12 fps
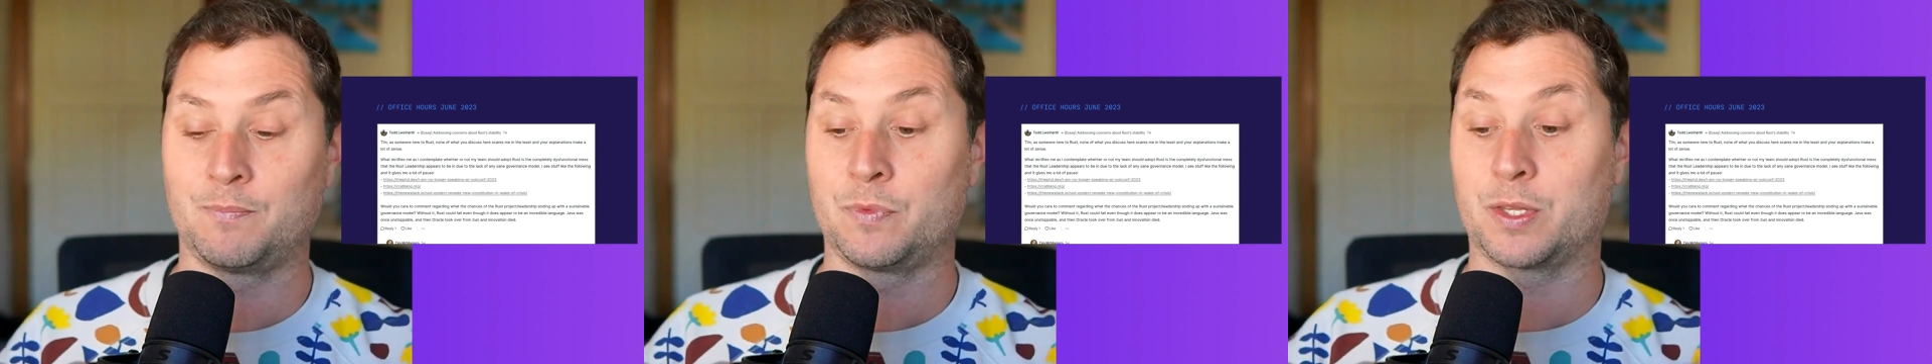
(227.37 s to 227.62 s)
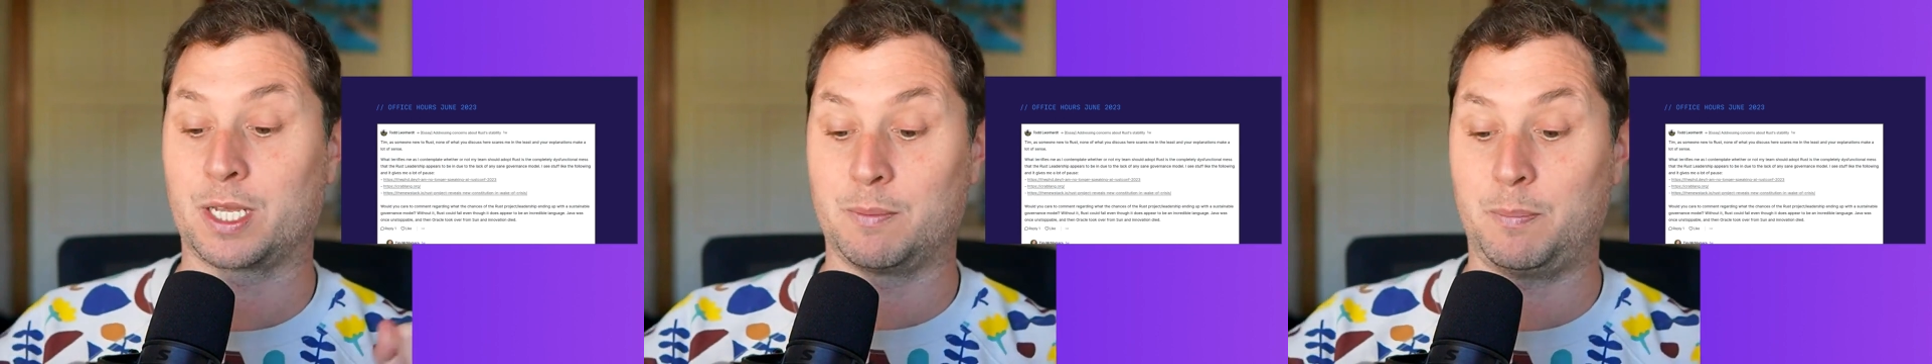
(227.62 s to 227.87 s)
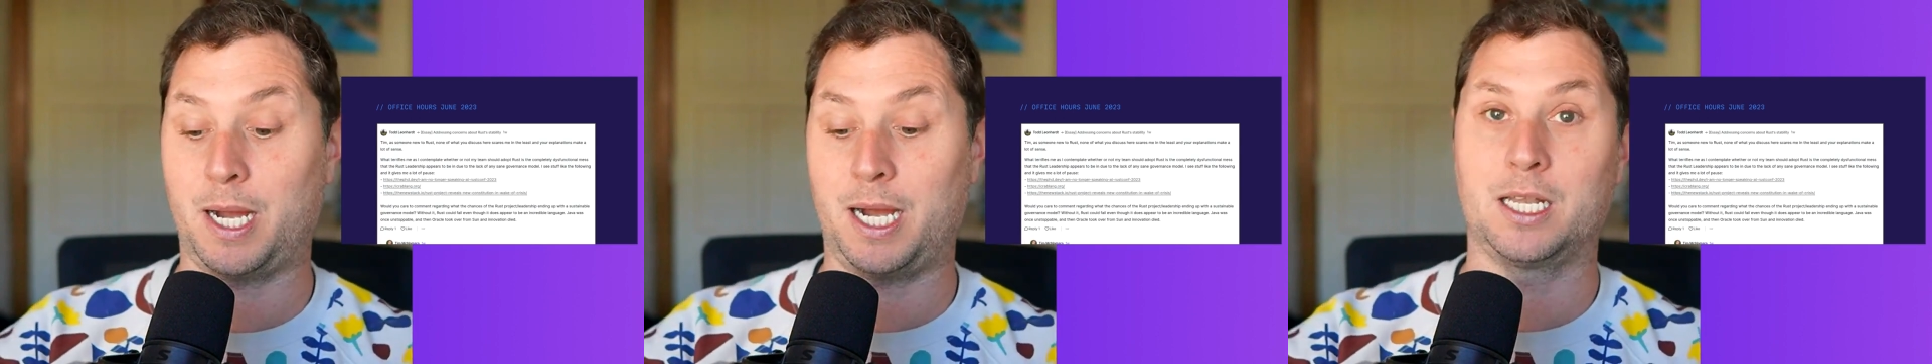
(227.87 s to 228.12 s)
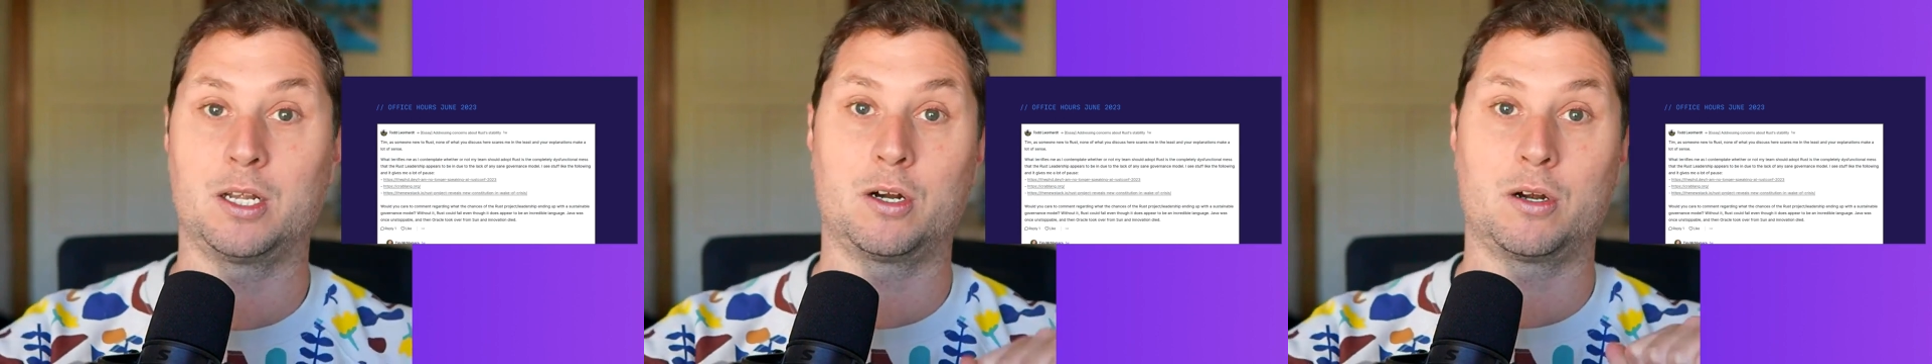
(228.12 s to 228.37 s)
the
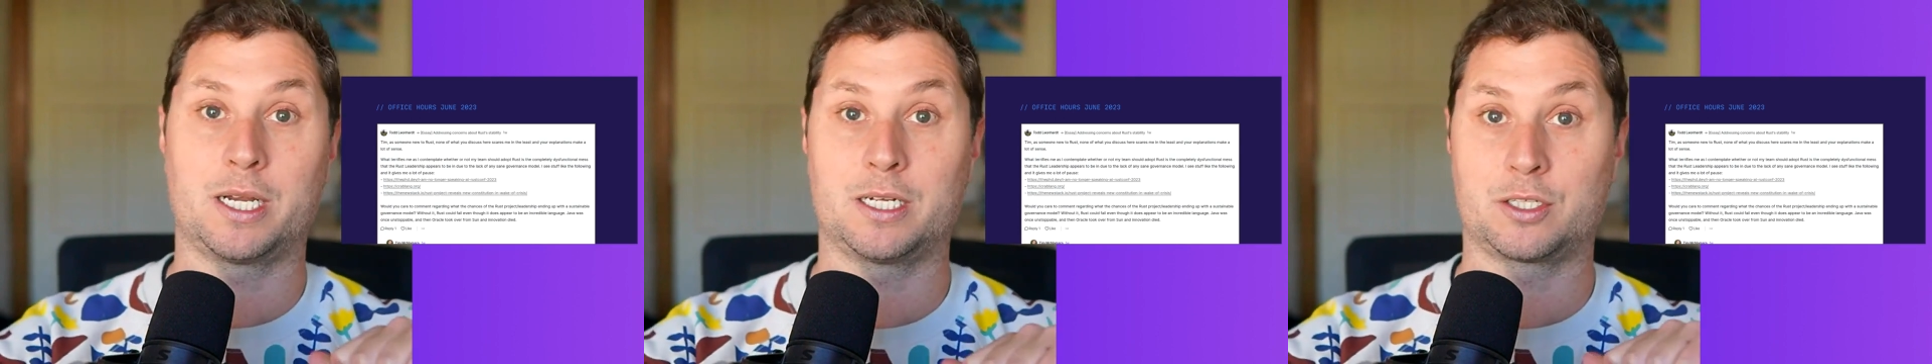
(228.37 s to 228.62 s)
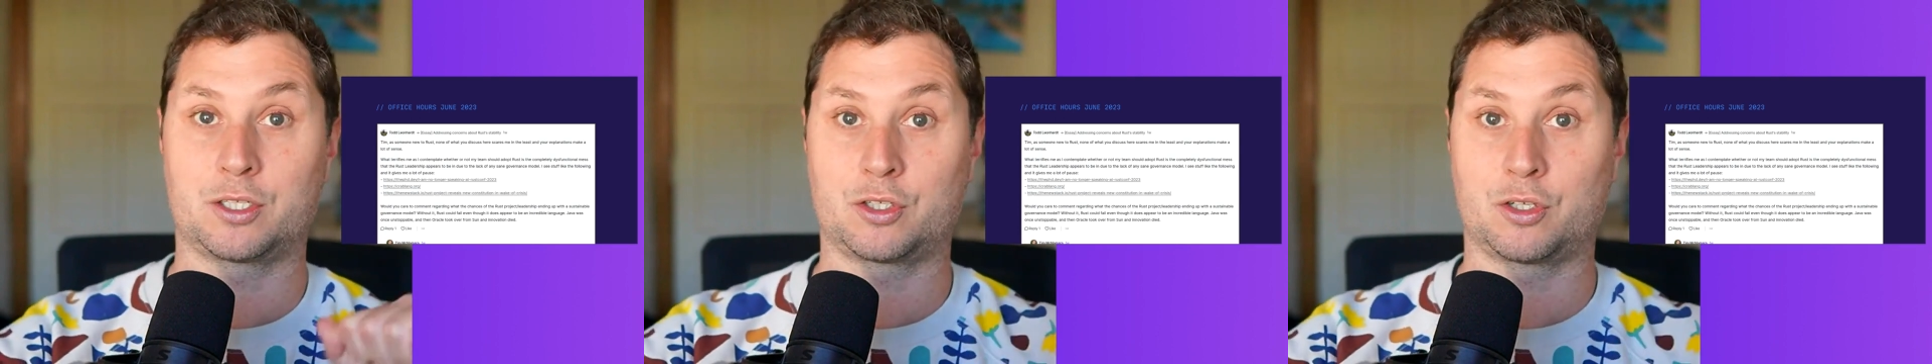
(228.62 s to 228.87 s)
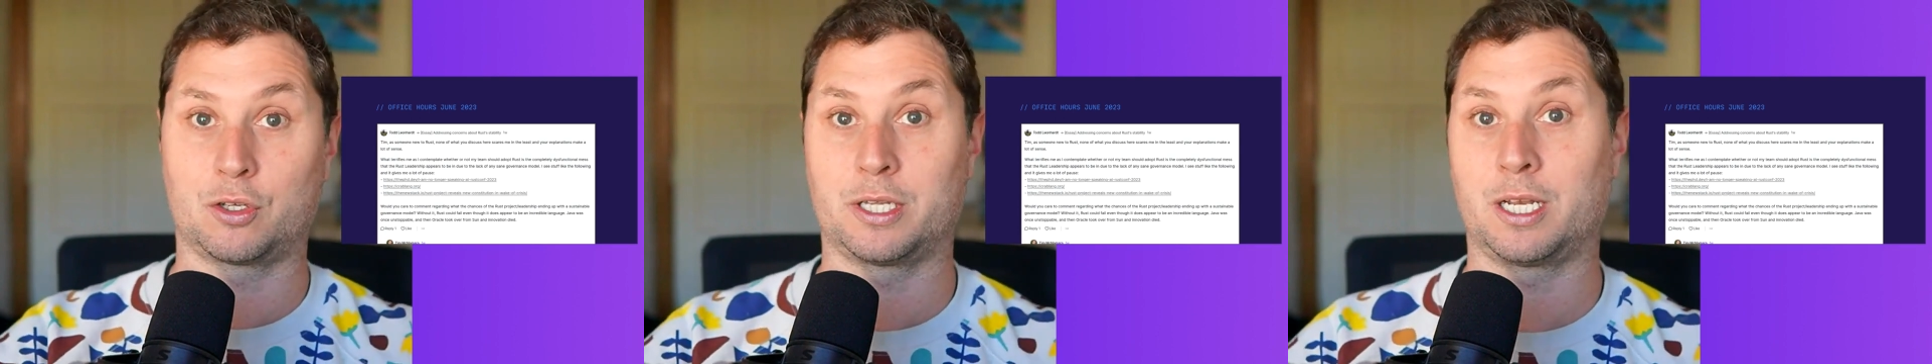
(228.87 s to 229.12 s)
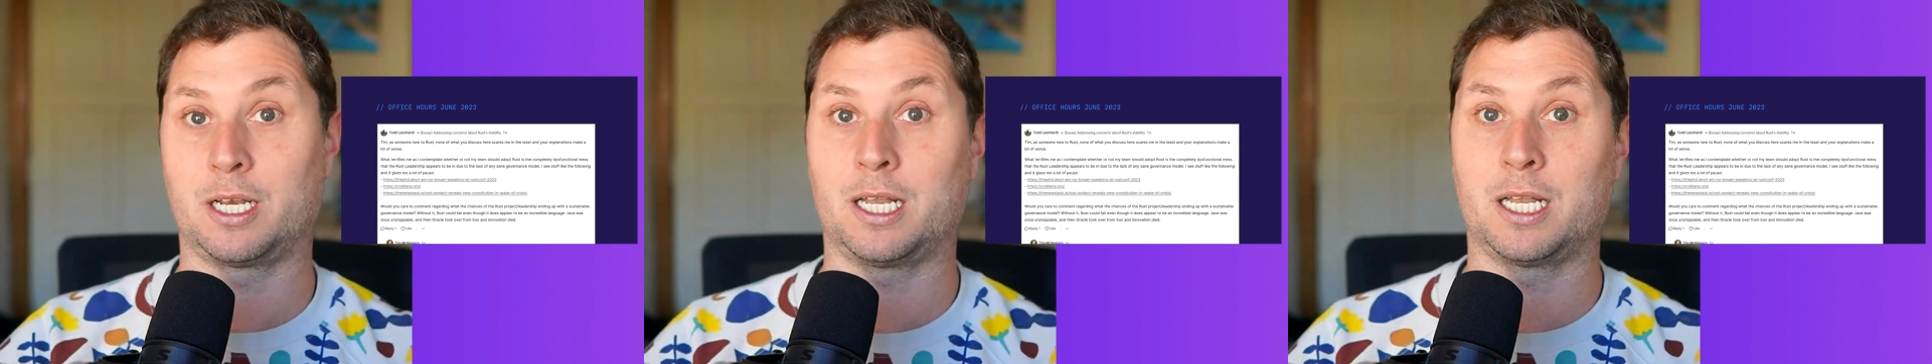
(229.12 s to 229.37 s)
compiler and its
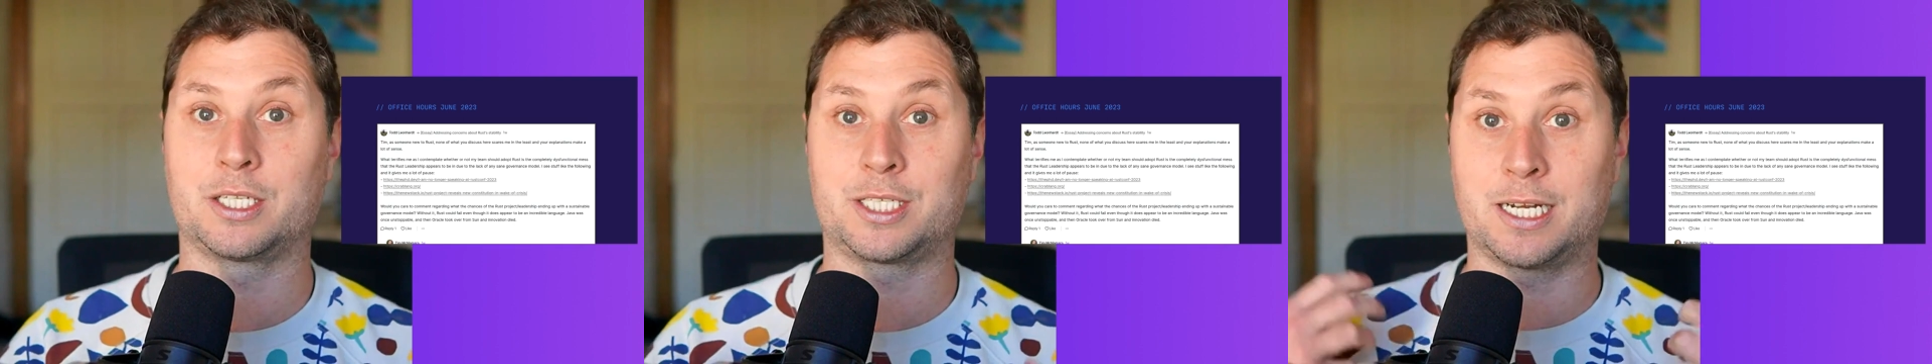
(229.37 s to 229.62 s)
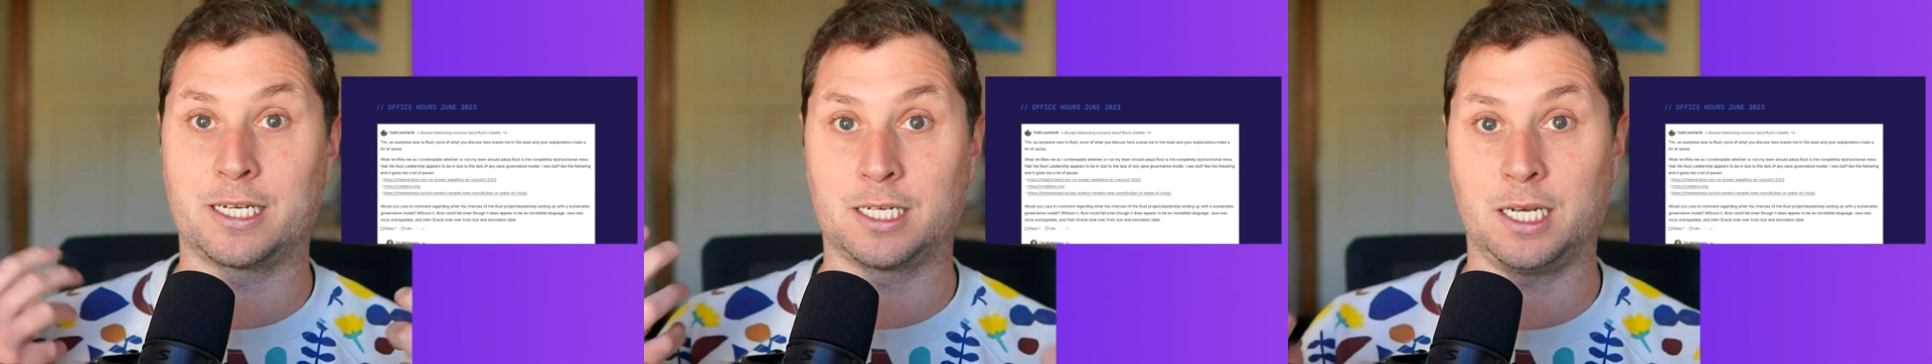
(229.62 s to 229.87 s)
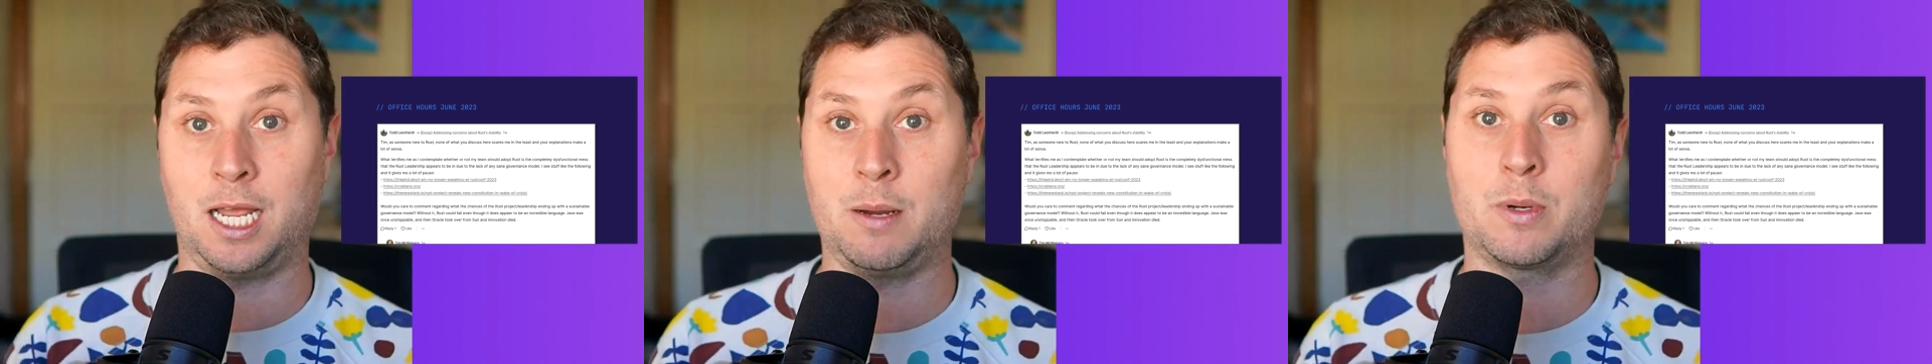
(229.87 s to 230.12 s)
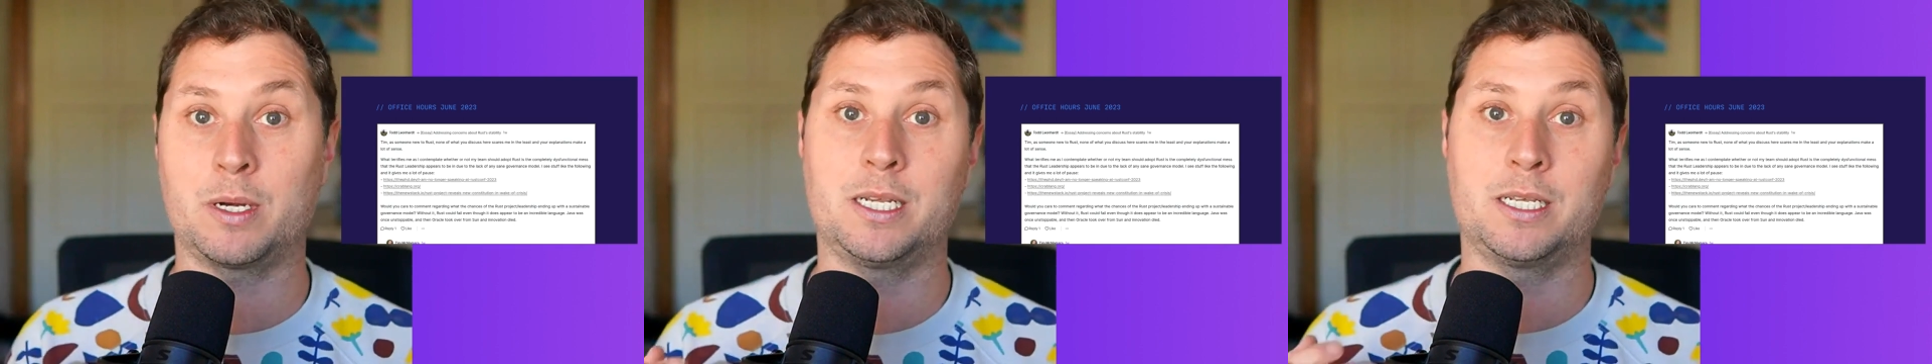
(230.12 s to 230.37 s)
the standard
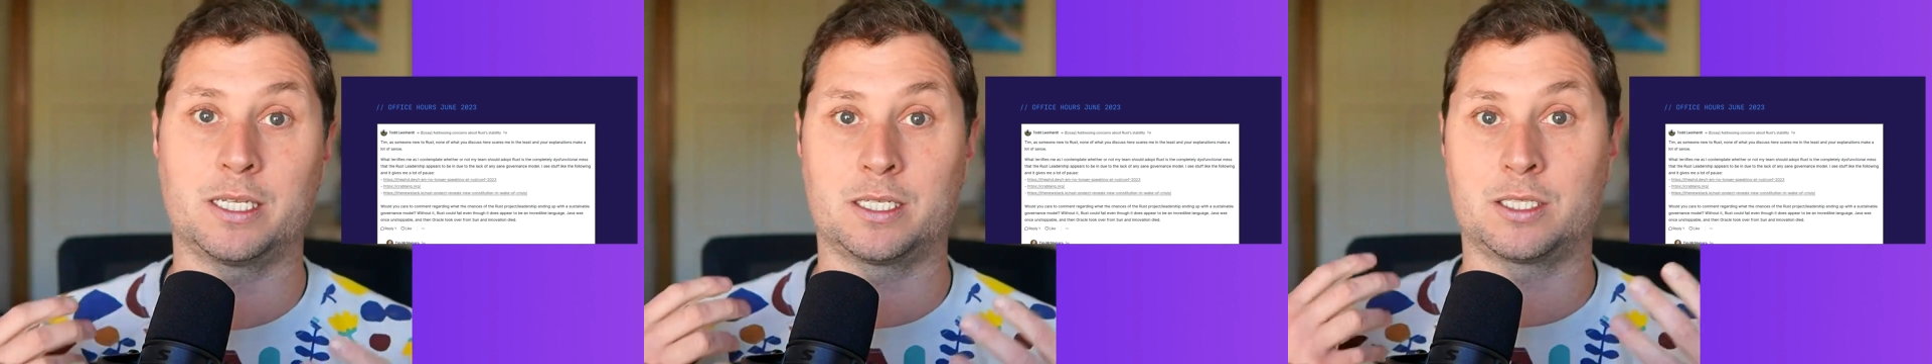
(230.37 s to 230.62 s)
library and the,